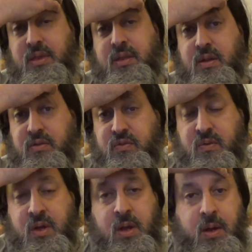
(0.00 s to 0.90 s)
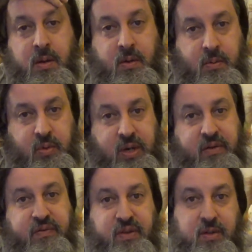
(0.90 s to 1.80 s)
You know, so
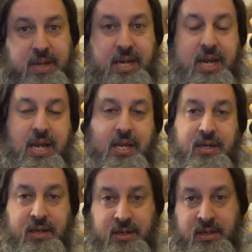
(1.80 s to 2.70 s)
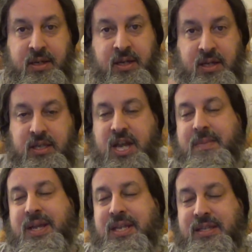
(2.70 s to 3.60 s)
between filming and
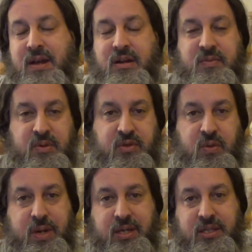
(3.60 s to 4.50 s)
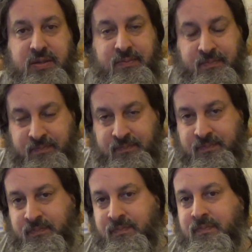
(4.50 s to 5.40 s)
time it gets out, it's about two weeks.
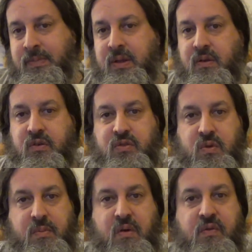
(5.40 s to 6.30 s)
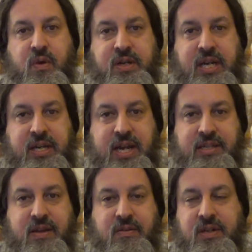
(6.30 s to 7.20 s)
so we're about 14
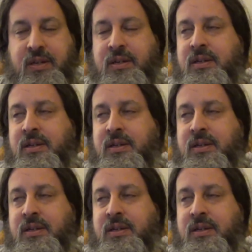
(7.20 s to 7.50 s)
days out.